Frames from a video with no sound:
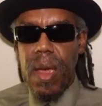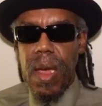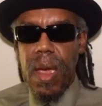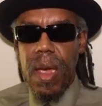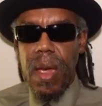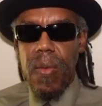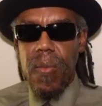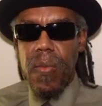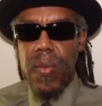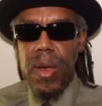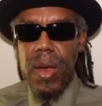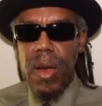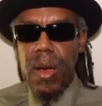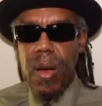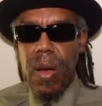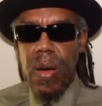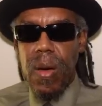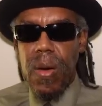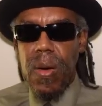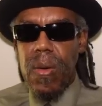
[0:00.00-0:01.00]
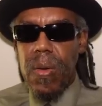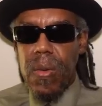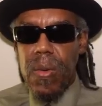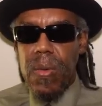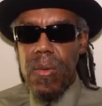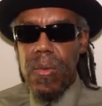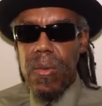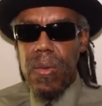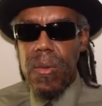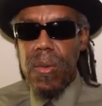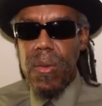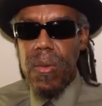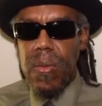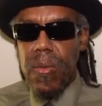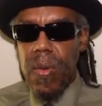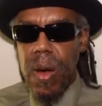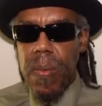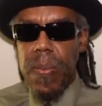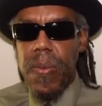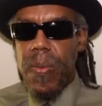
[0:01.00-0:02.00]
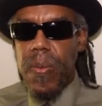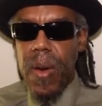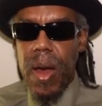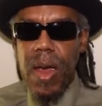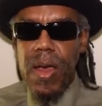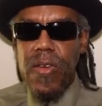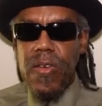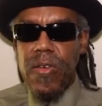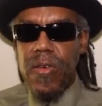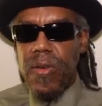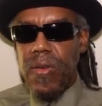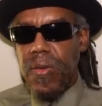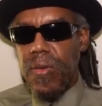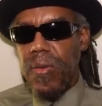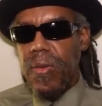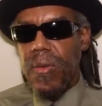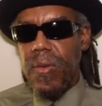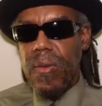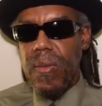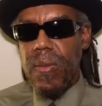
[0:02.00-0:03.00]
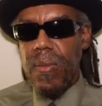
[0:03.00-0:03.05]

And we are owed reparations.